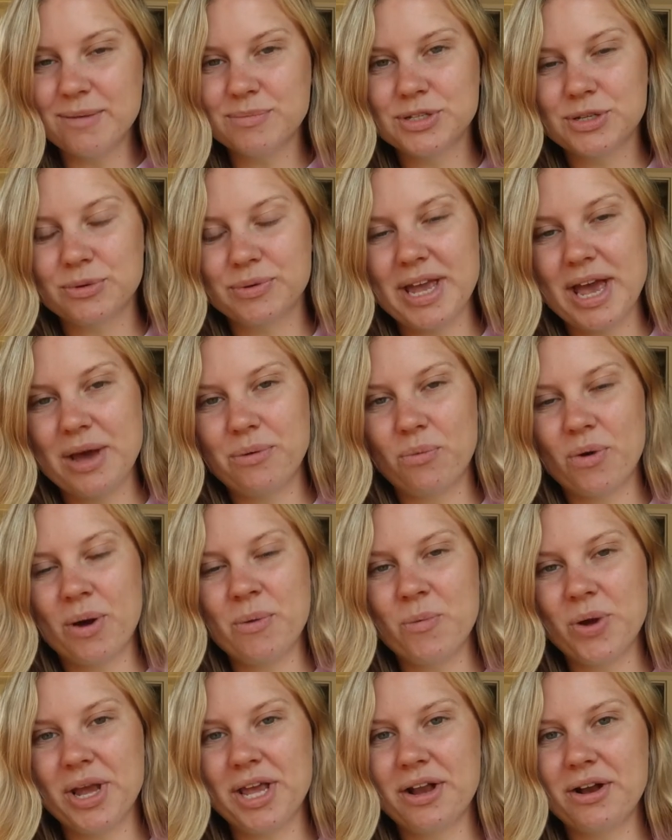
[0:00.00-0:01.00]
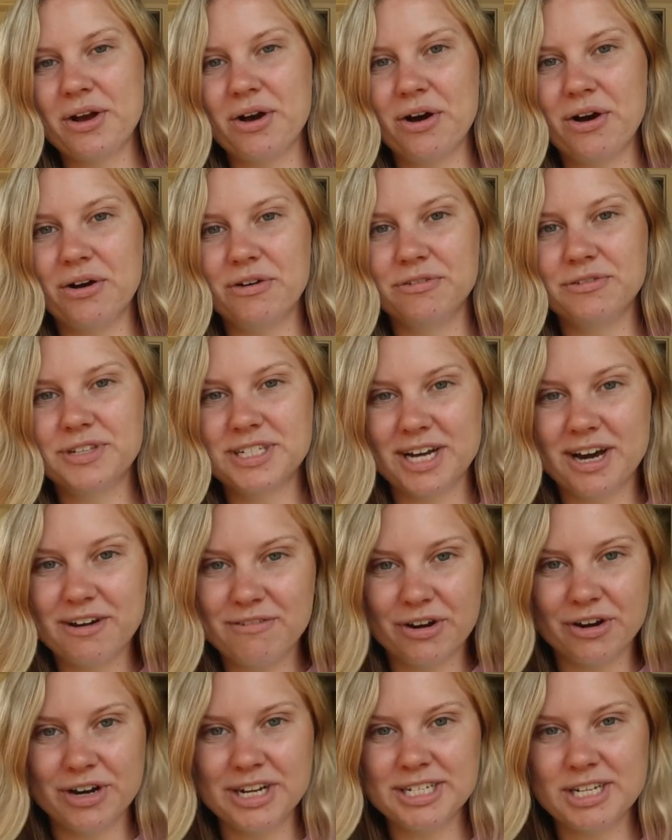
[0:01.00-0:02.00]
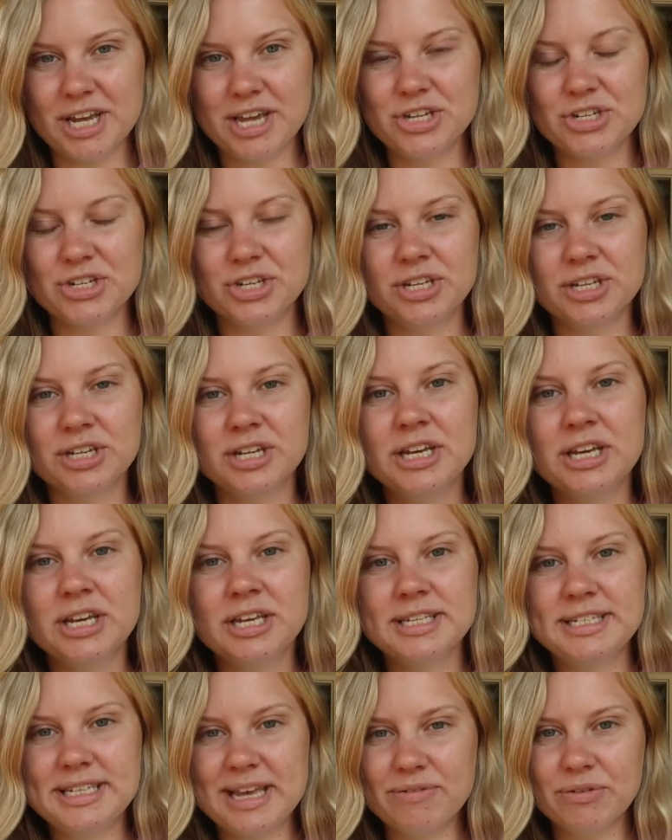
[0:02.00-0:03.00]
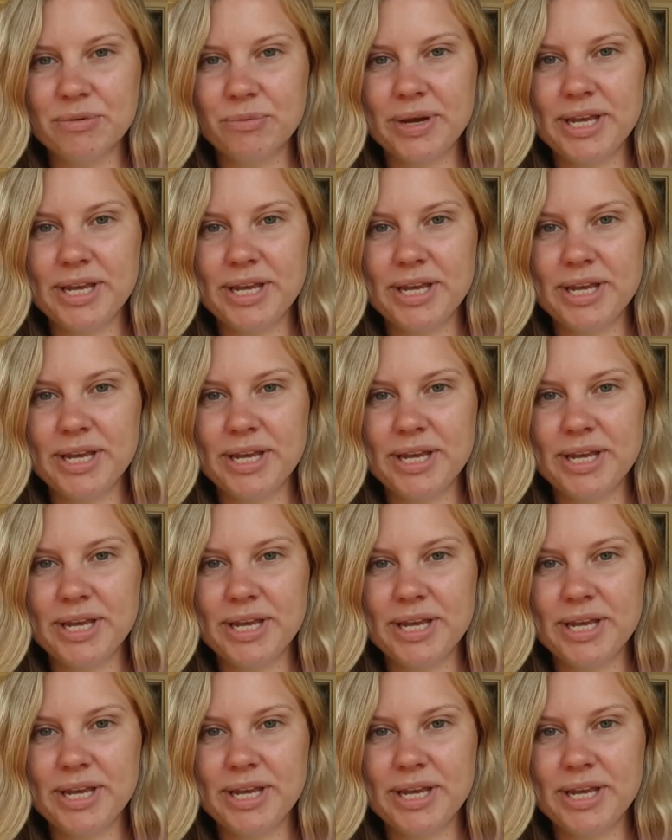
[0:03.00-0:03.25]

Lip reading: So we had 1 week of staff orientation, 7